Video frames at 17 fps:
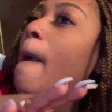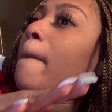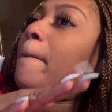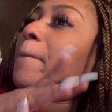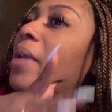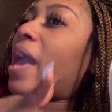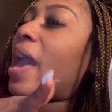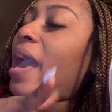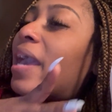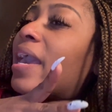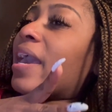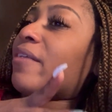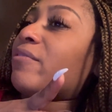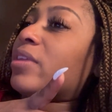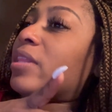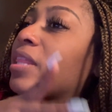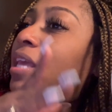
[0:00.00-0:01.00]
pack
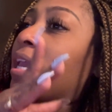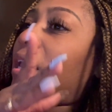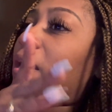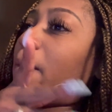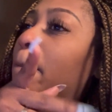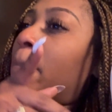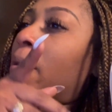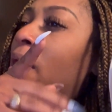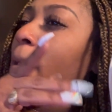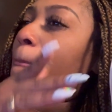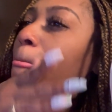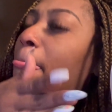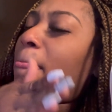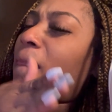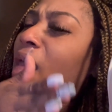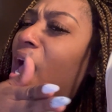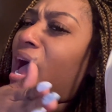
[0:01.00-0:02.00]
everything, but
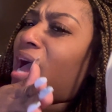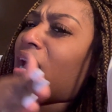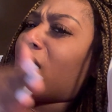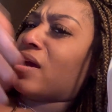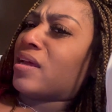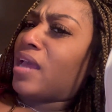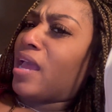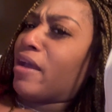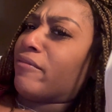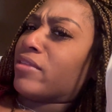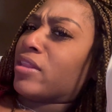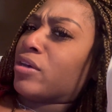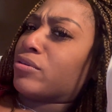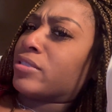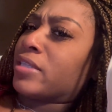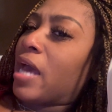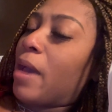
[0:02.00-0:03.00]
I have a
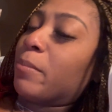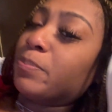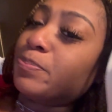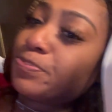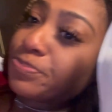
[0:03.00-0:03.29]
little time.